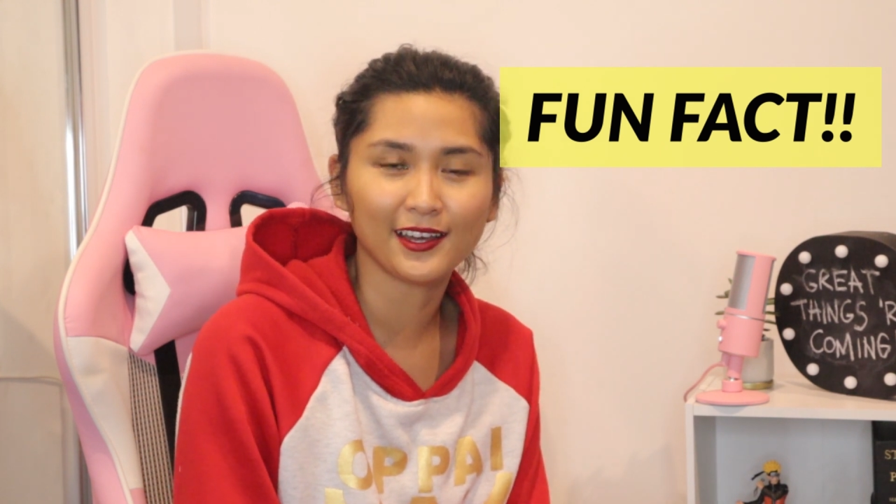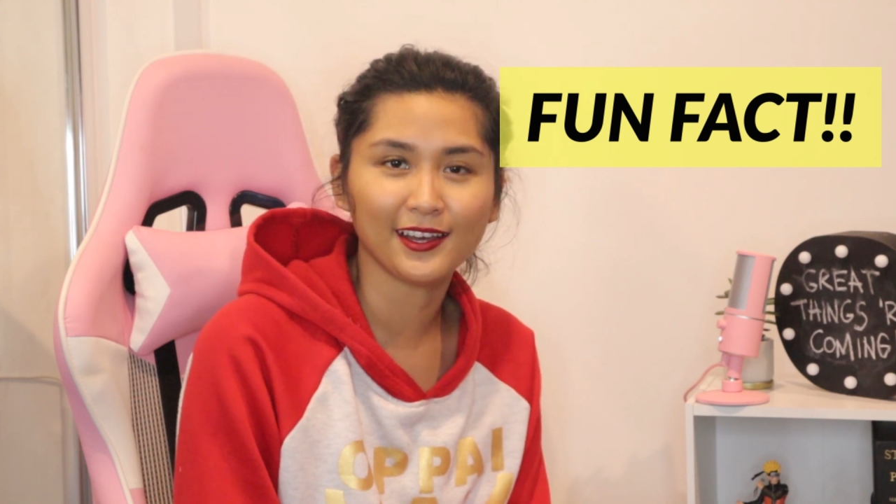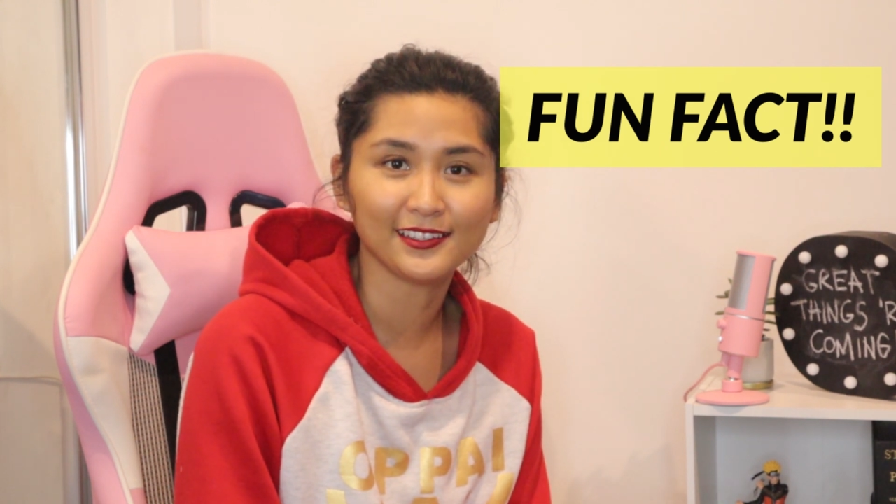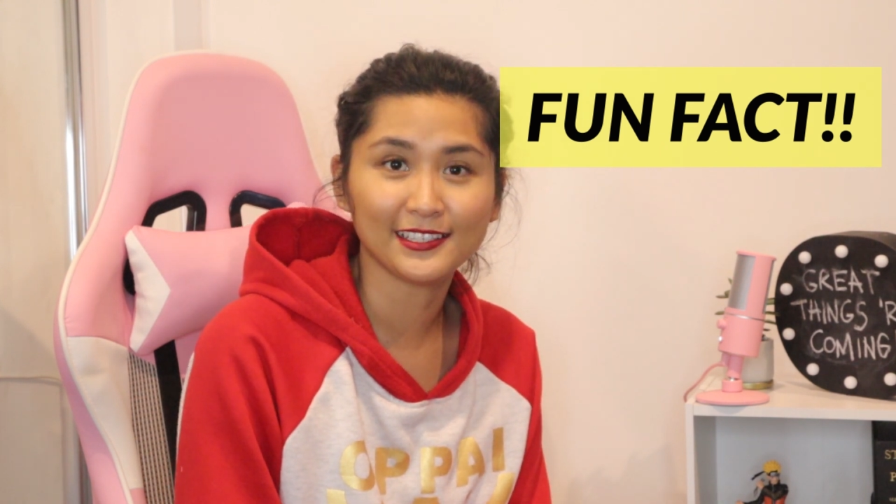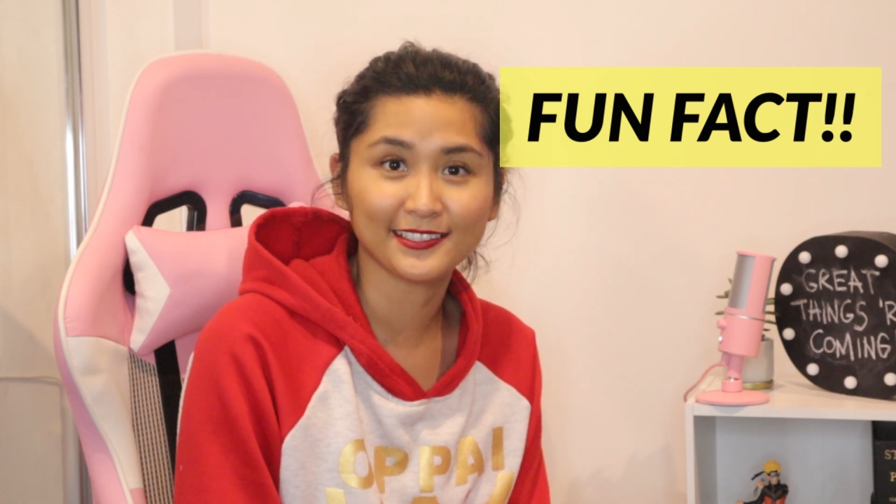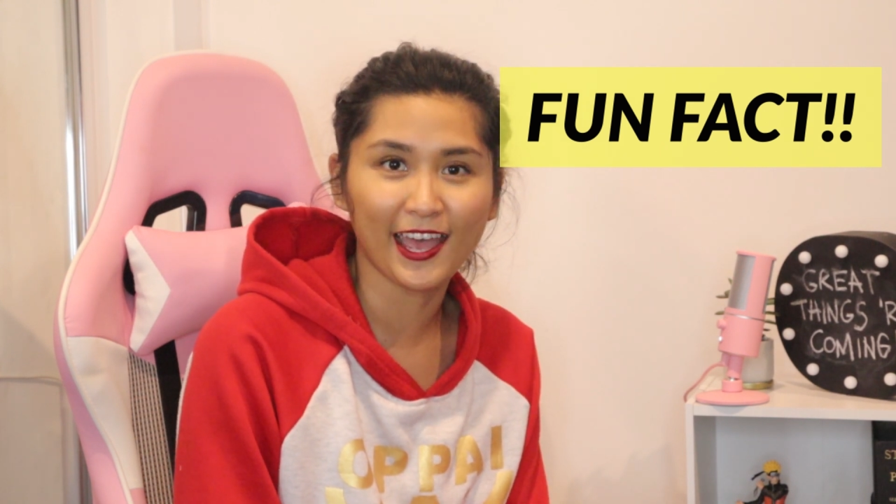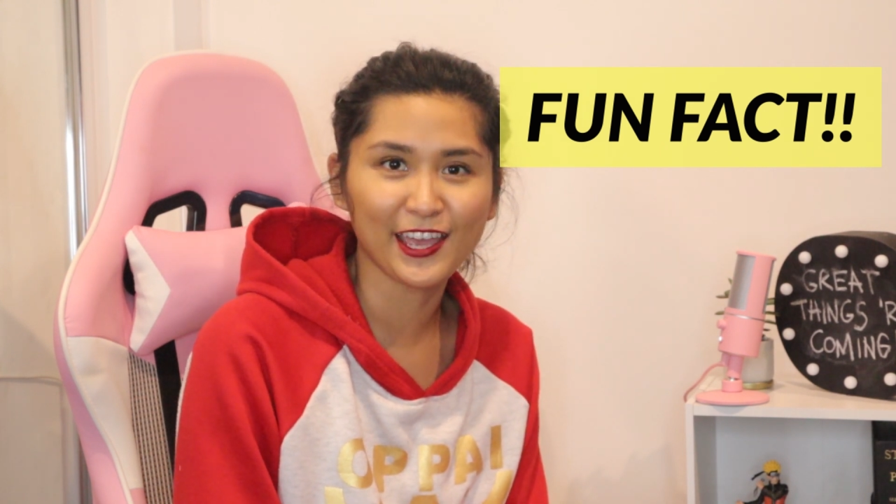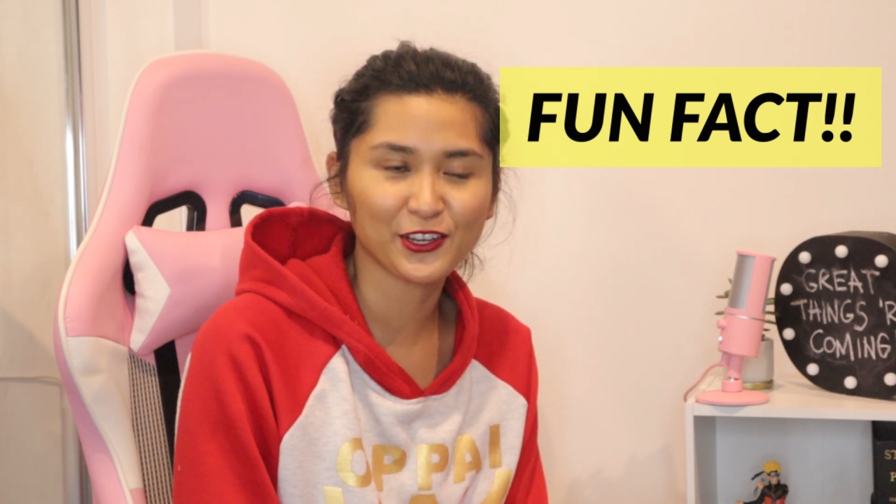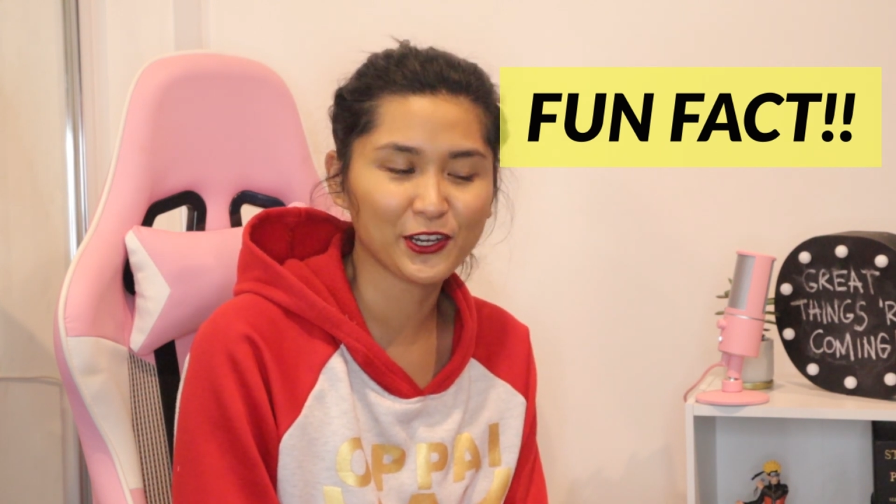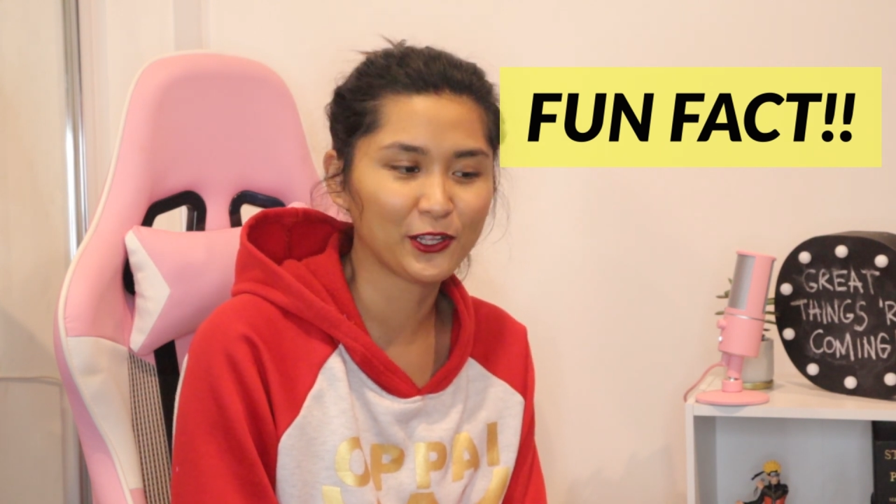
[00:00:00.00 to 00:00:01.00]
the
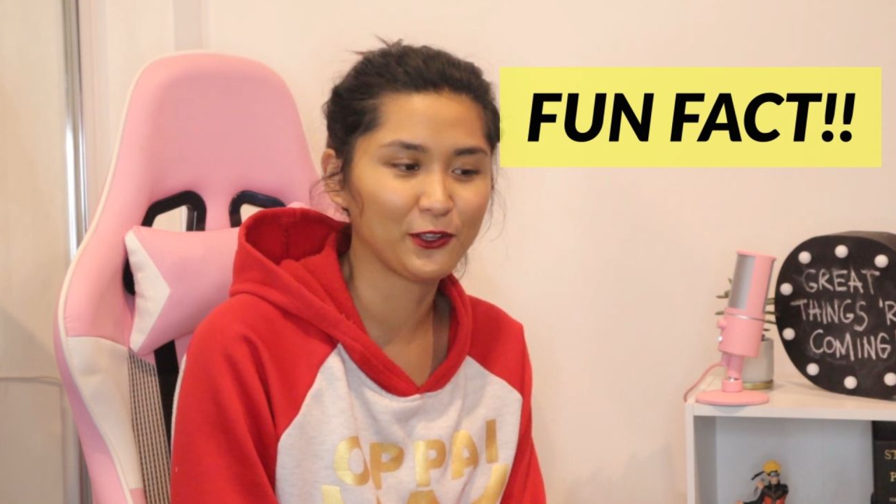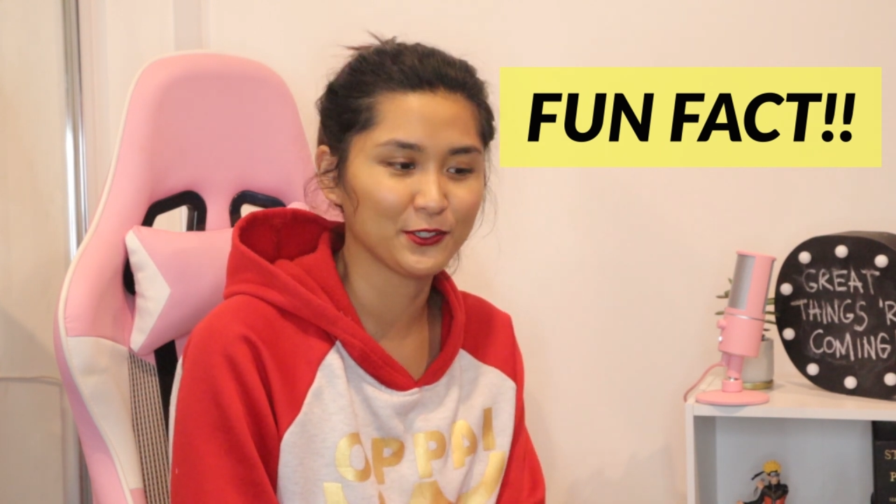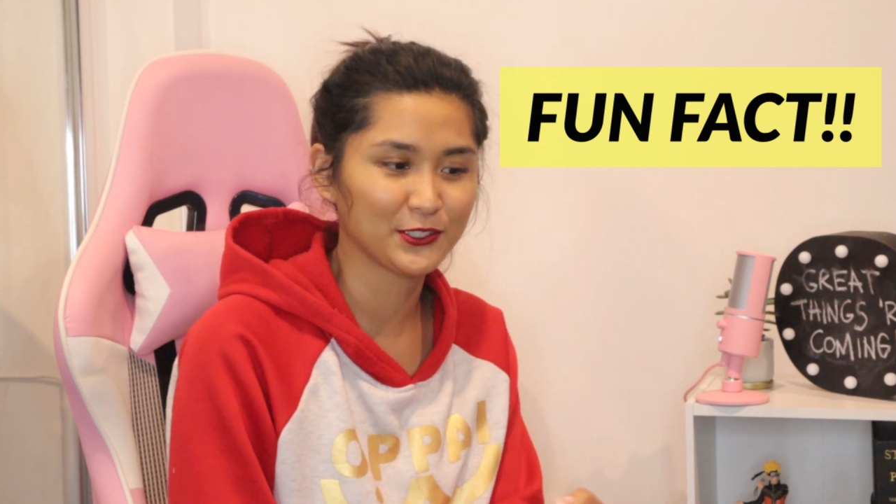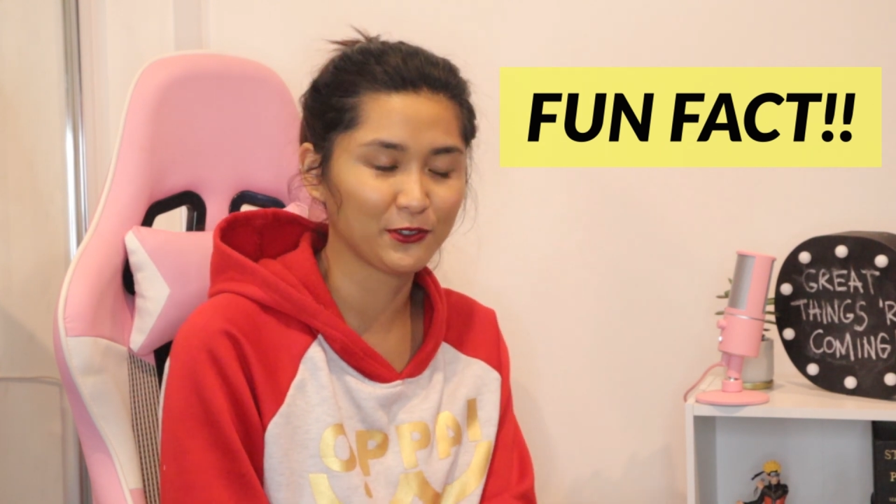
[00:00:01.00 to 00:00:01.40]
designer clothes.